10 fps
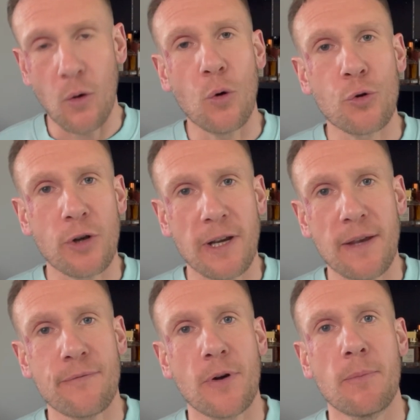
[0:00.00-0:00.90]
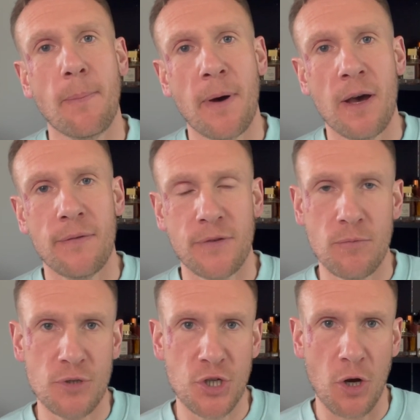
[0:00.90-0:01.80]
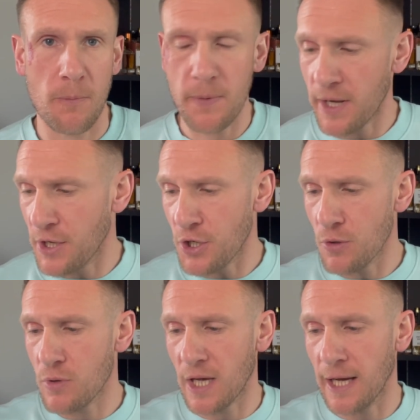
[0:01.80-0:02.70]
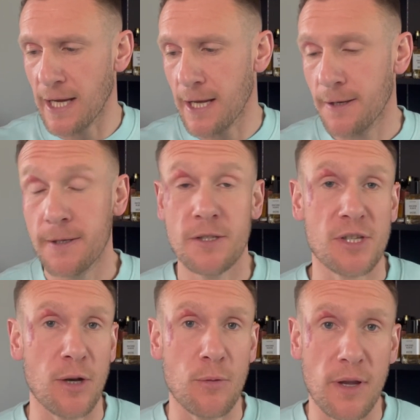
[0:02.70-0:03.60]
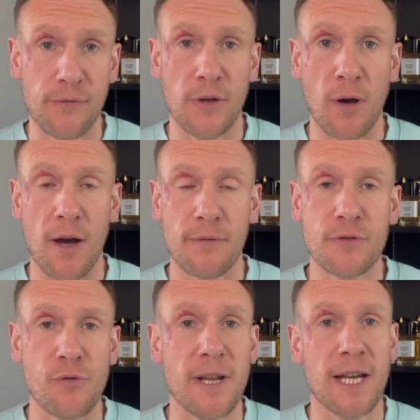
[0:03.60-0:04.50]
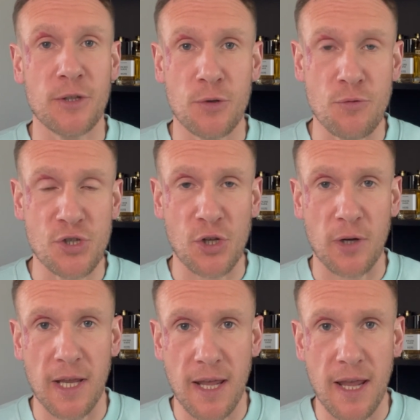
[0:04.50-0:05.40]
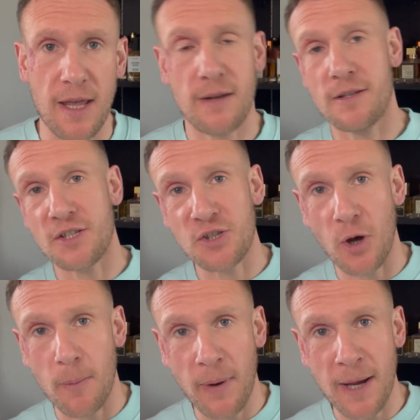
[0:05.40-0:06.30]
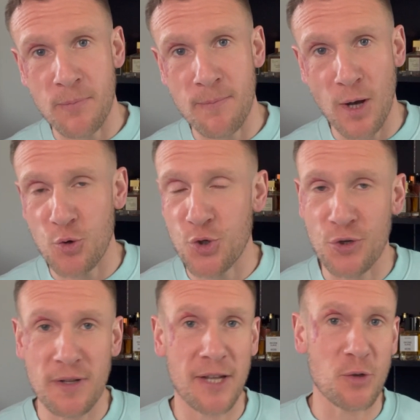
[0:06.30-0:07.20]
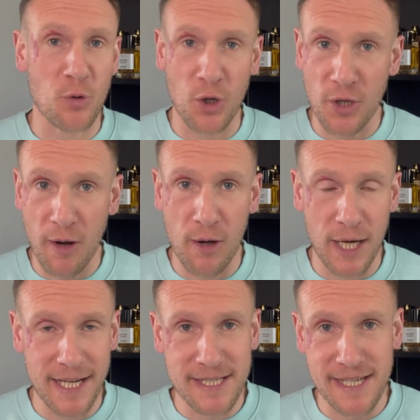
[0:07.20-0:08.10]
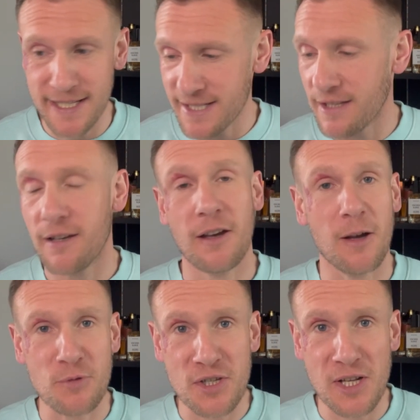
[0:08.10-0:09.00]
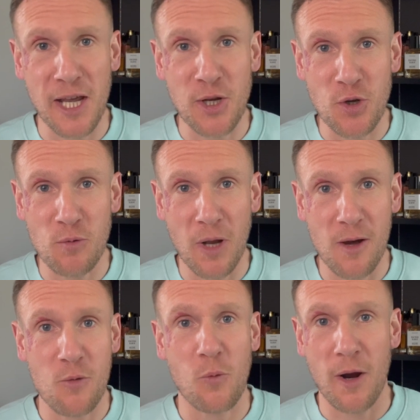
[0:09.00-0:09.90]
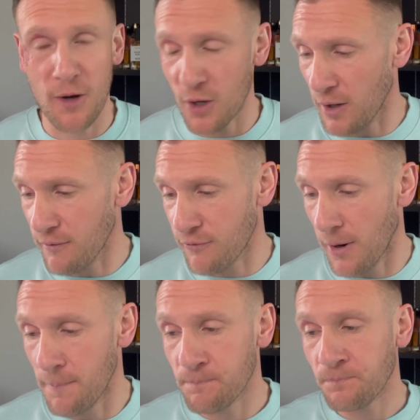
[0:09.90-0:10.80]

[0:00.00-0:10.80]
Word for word: Ordered it from the perfume shop in the UK. So if you're after it, they do stock it there. This is not a pay promotion. They do not know I exist. I'm just letting you know where I got it from.